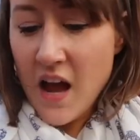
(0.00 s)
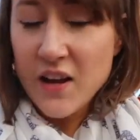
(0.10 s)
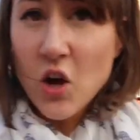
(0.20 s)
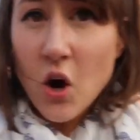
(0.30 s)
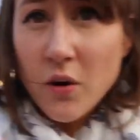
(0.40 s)
I
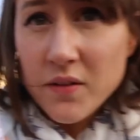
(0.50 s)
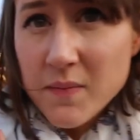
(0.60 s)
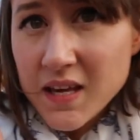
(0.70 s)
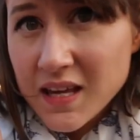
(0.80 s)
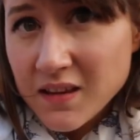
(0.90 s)
got the
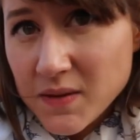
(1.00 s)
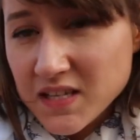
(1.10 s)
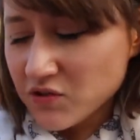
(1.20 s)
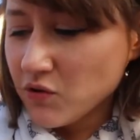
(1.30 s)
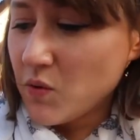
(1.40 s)
Mickey and the
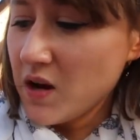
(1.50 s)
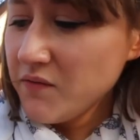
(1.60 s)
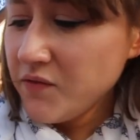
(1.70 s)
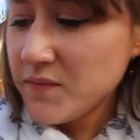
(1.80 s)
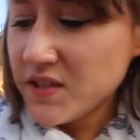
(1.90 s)
Beanstalk
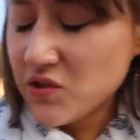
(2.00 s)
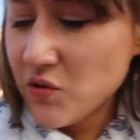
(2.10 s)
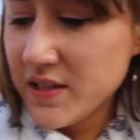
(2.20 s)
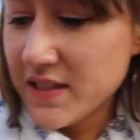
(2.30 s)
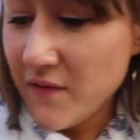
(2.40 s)
one from the
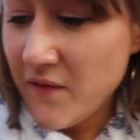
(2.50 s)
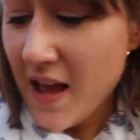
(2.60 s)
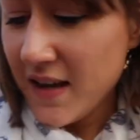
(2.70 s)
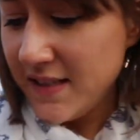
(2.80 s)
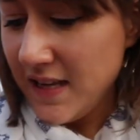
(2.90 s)
store inside
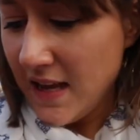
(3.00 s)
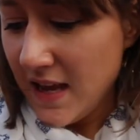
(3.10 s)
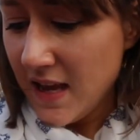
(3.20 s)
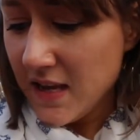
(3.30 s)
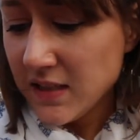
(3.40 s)

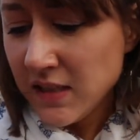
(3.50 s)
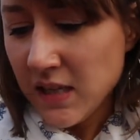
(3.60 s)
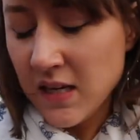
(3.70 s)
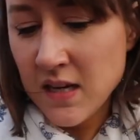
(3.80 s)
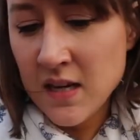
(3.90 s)
Fantasyland.
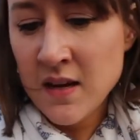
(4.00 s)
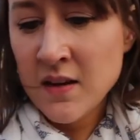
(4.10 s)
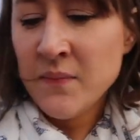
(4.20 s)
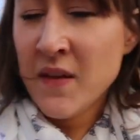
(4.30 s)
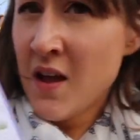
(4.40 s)

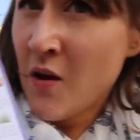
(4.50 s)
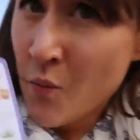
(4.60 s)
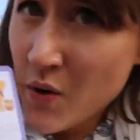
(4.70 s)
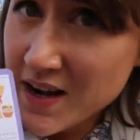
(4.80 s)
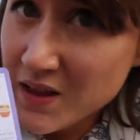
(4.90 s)

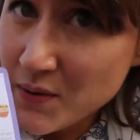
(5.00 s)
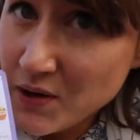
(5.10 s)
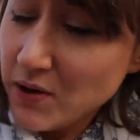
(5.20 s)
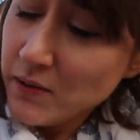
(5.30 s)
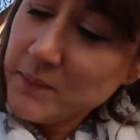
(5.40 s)
Winnie the
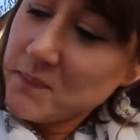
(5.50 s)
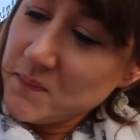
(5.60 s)
Pooh.